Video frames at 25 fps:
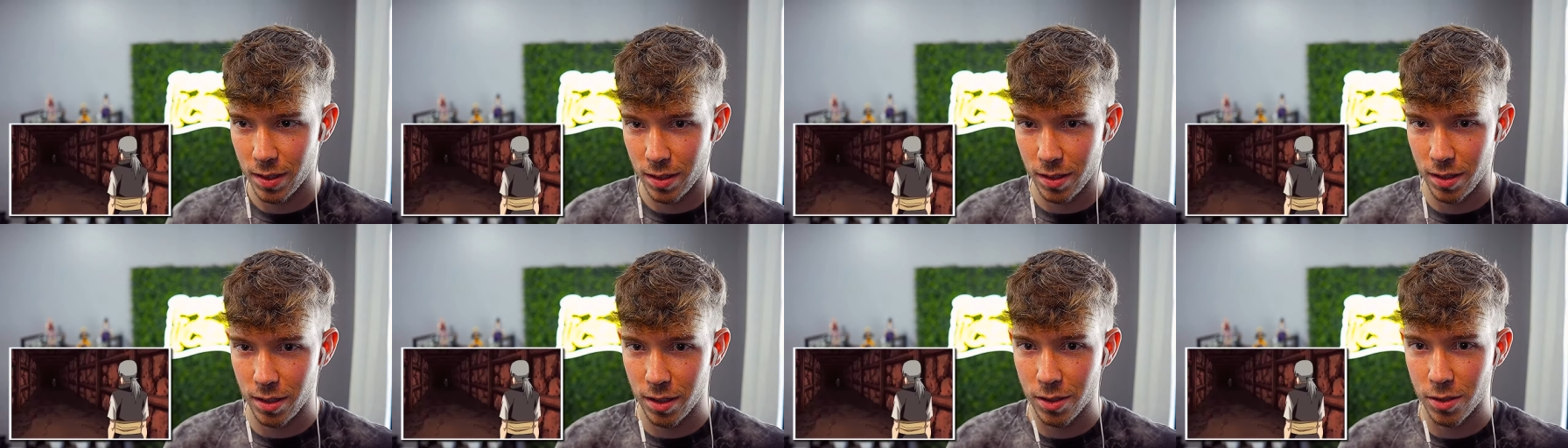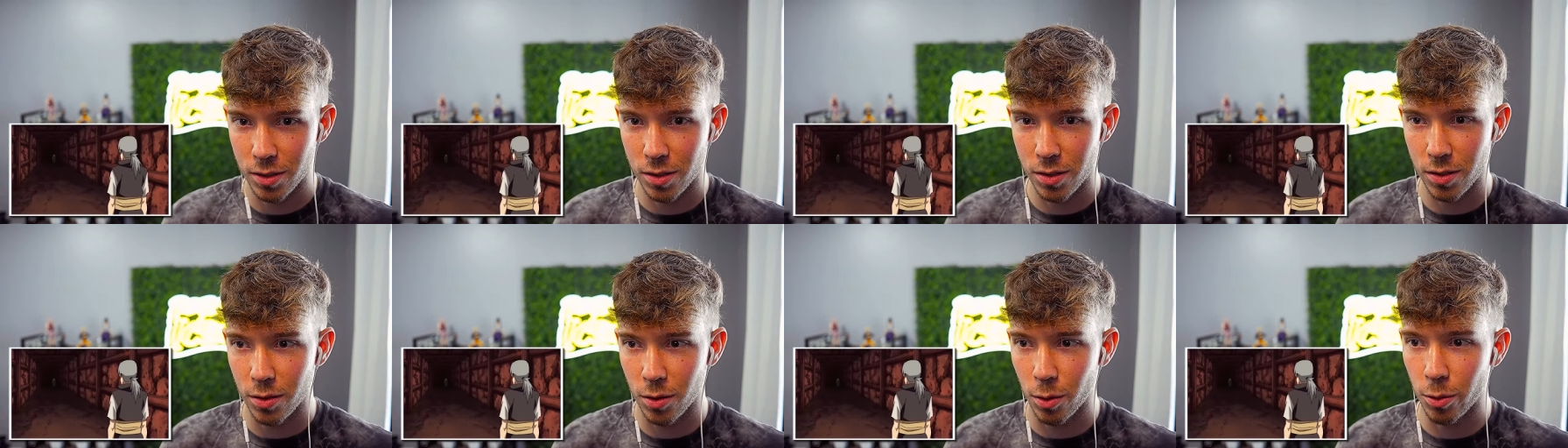
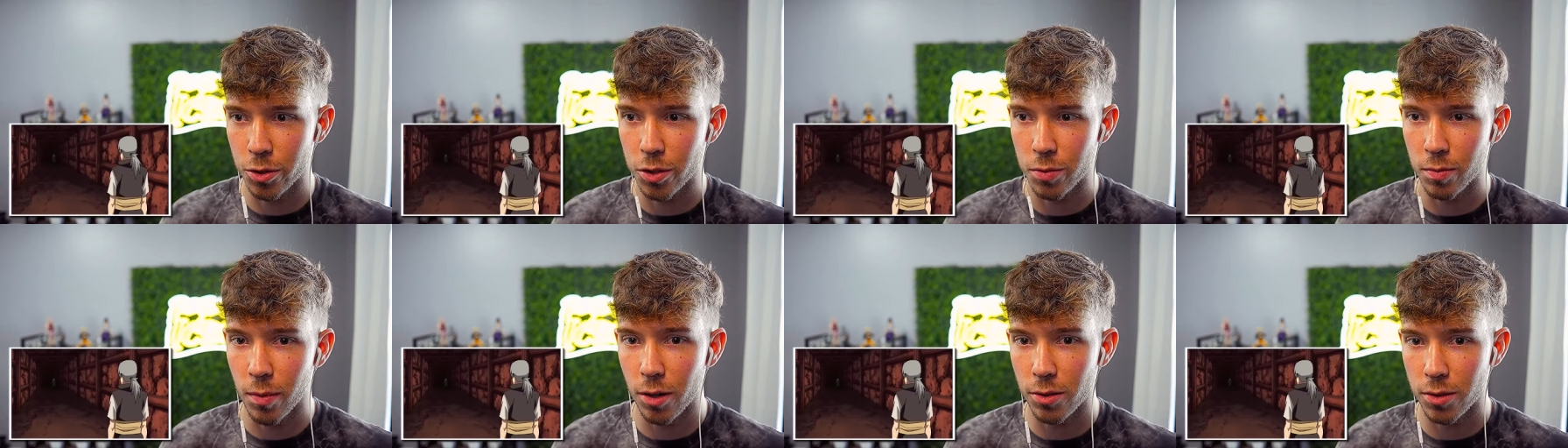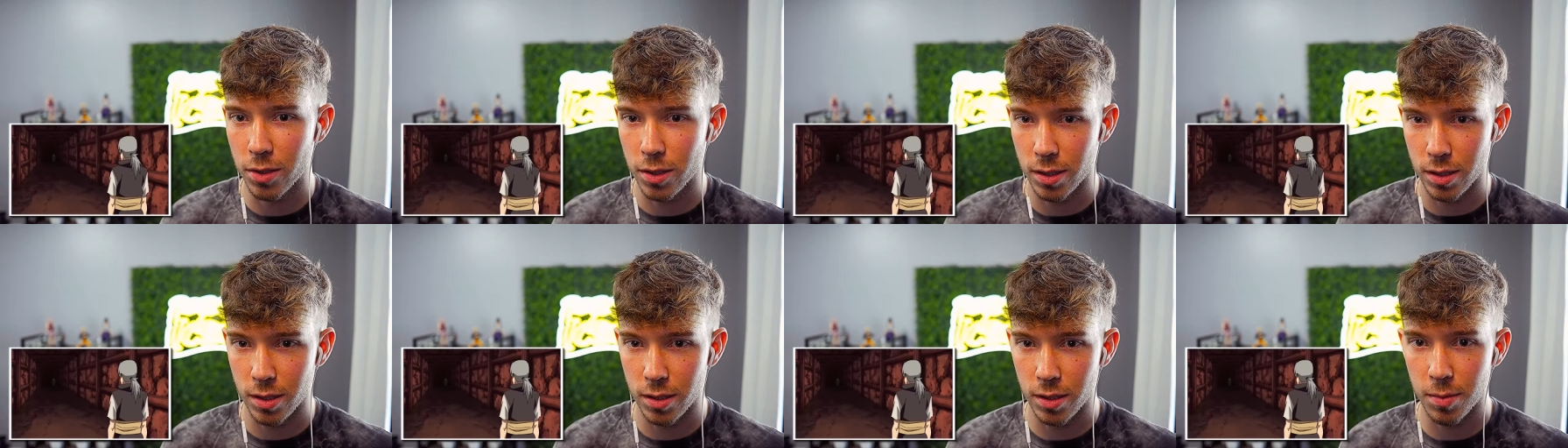Because Orochimaru's
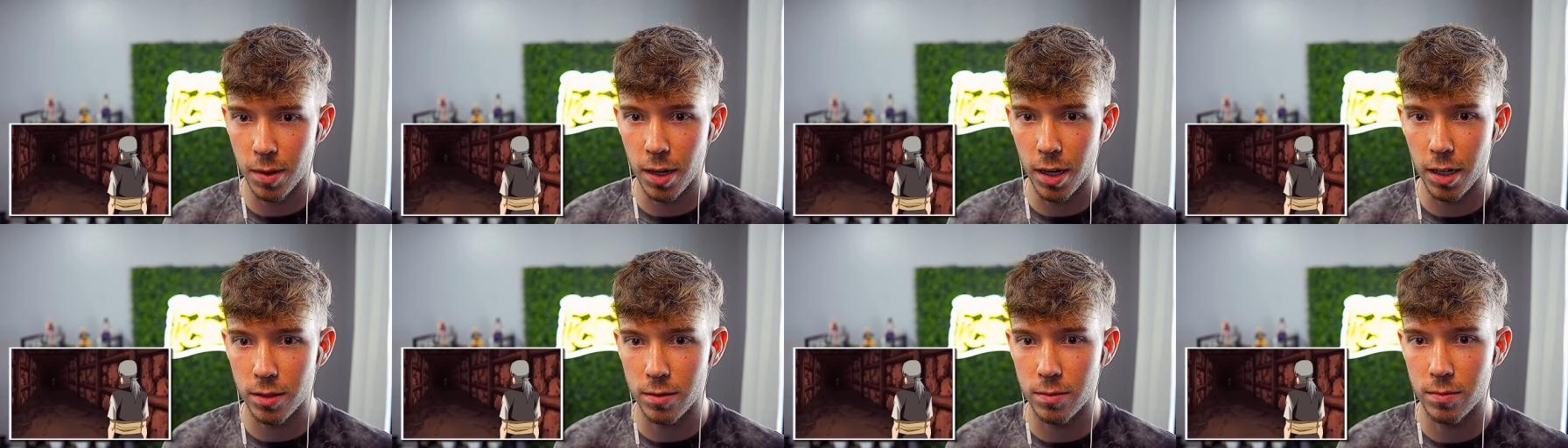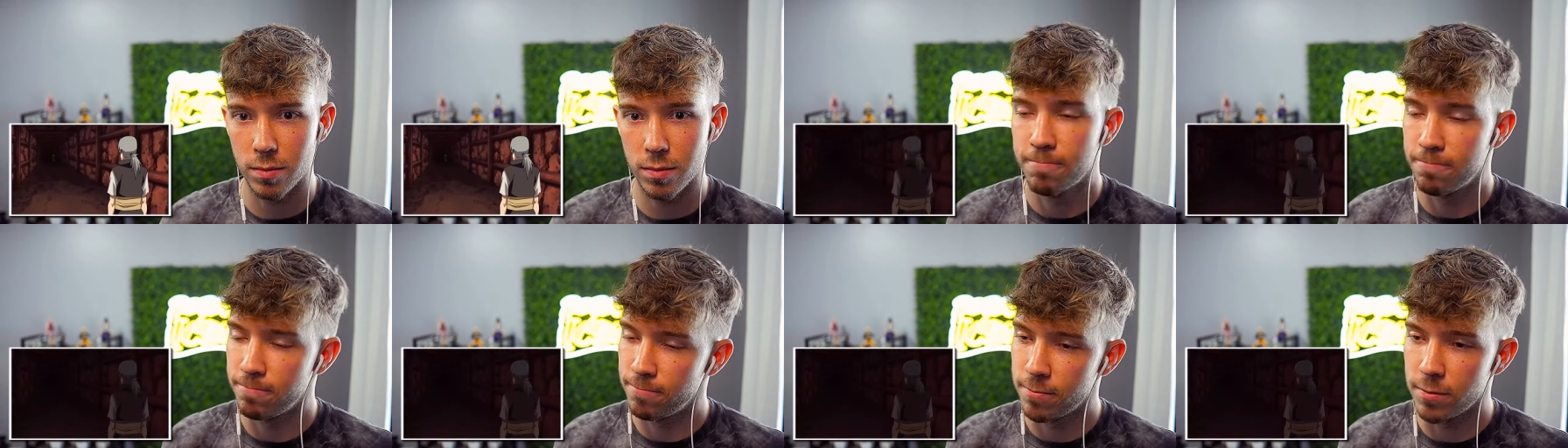in his body.
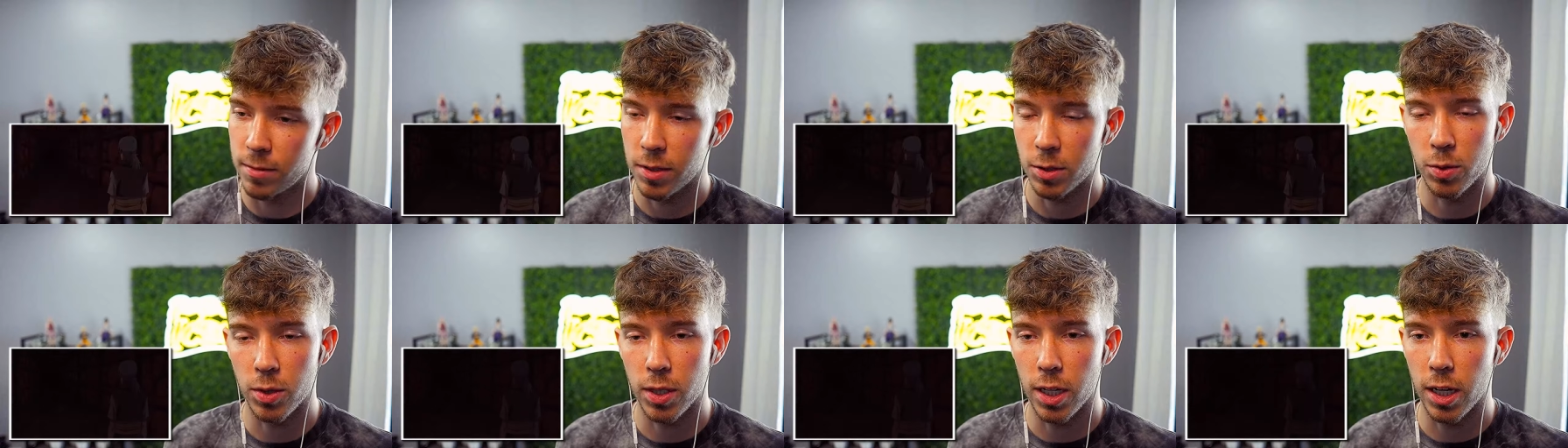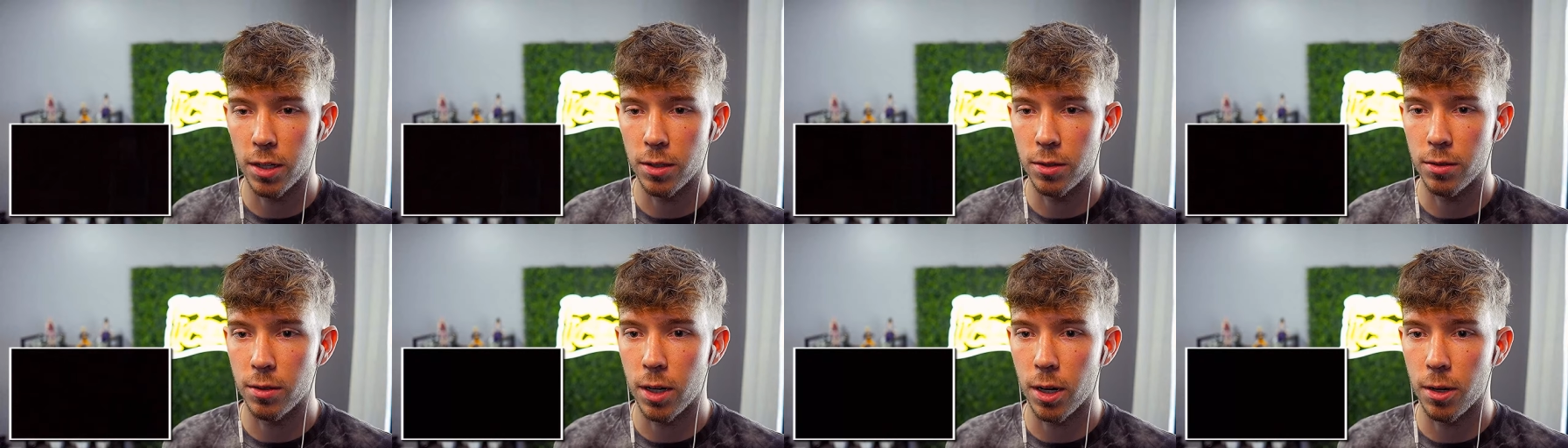That's what you gotta do